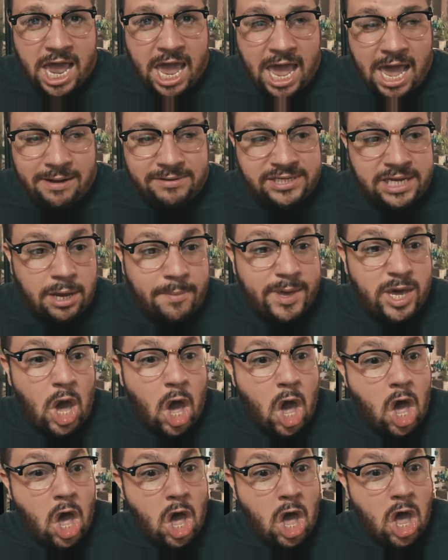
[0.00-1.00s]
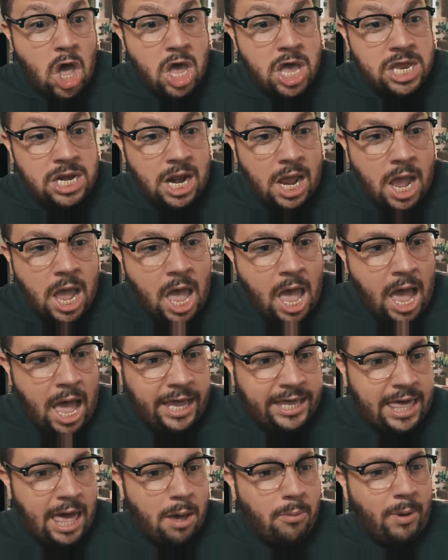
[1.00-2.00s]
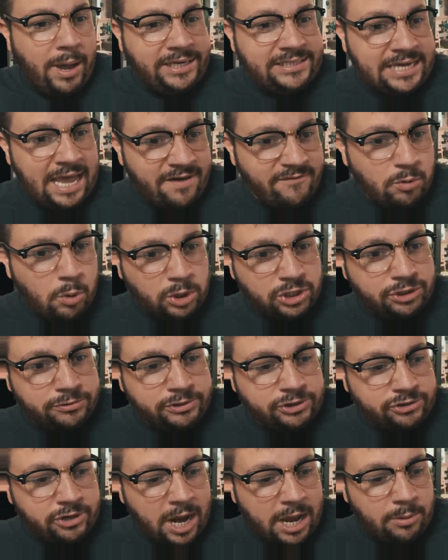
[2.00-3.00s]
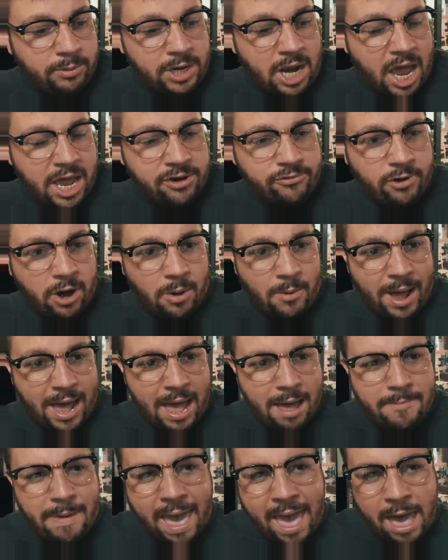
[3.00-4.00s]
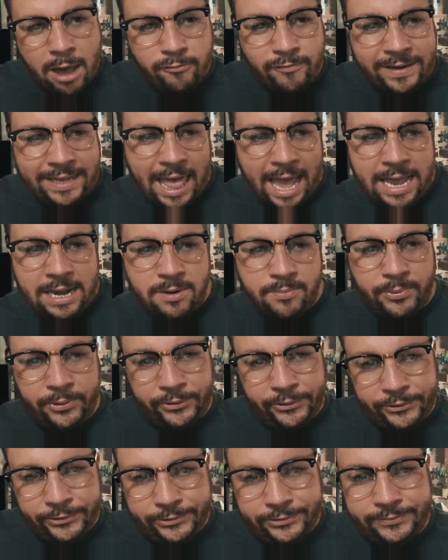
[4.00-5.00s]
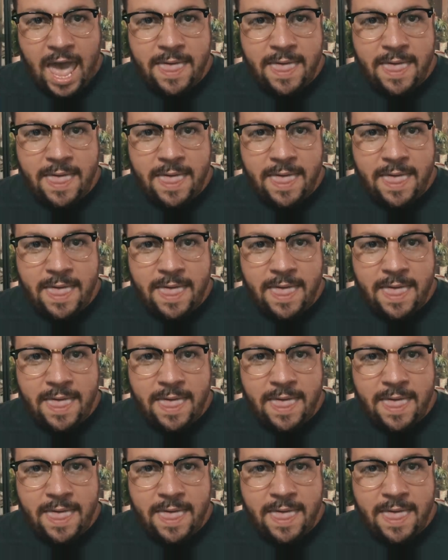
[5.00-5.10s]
I was like, oh my God, I can't wait to have a washer and dryer when I grow up, how relatable.